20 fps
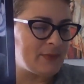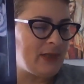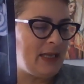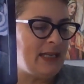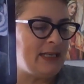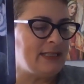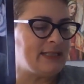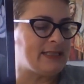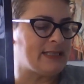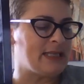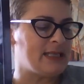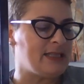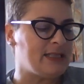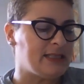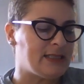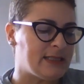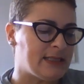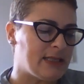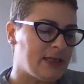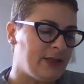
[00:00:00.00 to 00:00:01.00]
And it
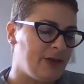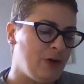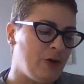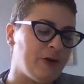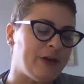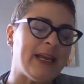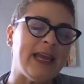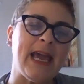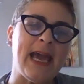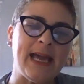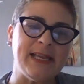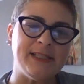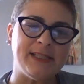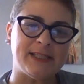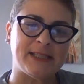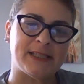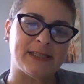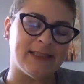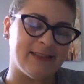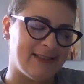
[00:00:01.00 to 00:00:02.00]
says, your
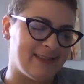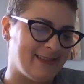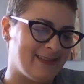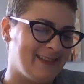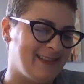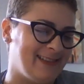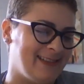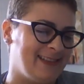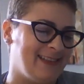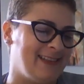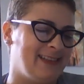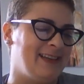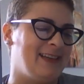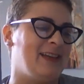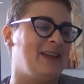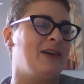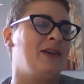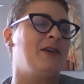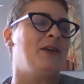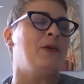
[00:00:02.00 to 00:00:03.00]
catch
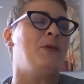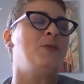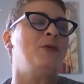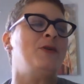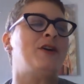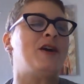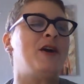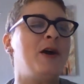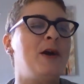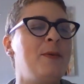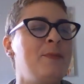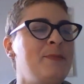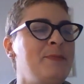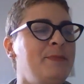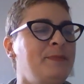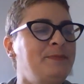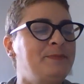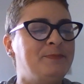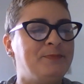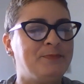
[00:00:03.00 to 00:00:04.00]
will
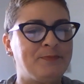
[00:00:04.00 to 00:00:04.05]
come